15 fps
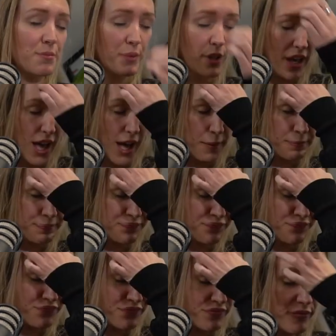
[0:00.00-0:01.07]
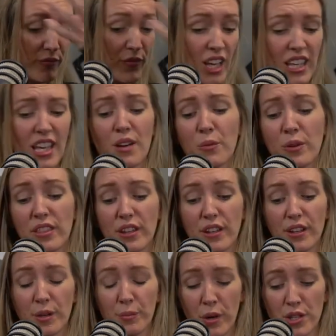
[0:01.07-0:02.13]
Mm-hmm. But um, yeah, with
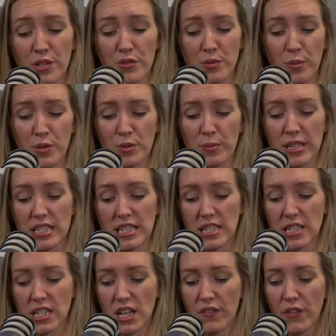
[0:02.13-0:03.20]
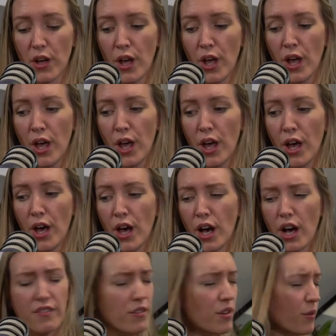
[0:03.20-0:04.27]
the personal responsibility stuff.
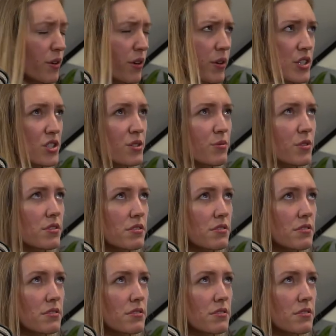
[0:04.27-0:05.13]
I forgot what your question was.